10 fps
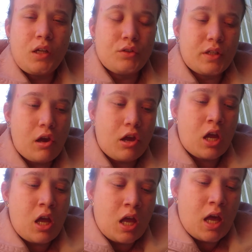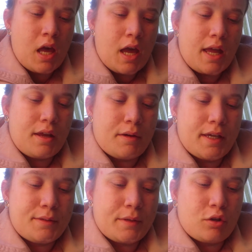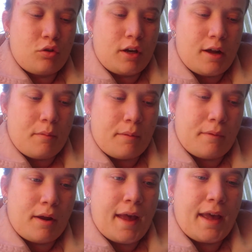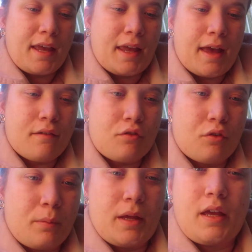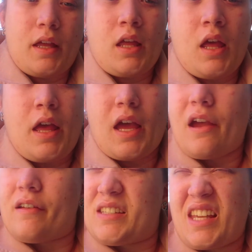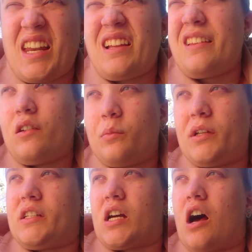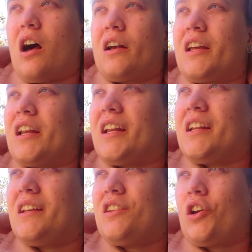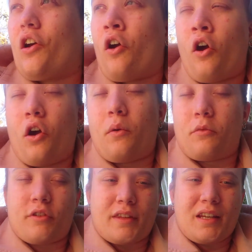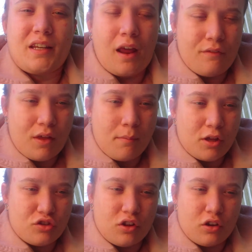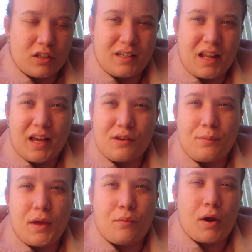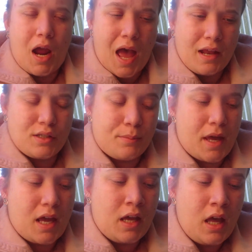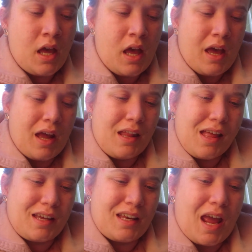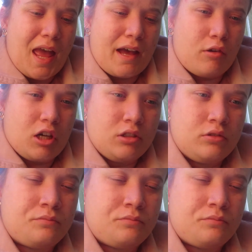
So anyways, we caught up and we were hanging out for a bit. It was getting a little bit dark and I needed to go home because I didn't have that much long until I had to be where I had to be. I had like an hour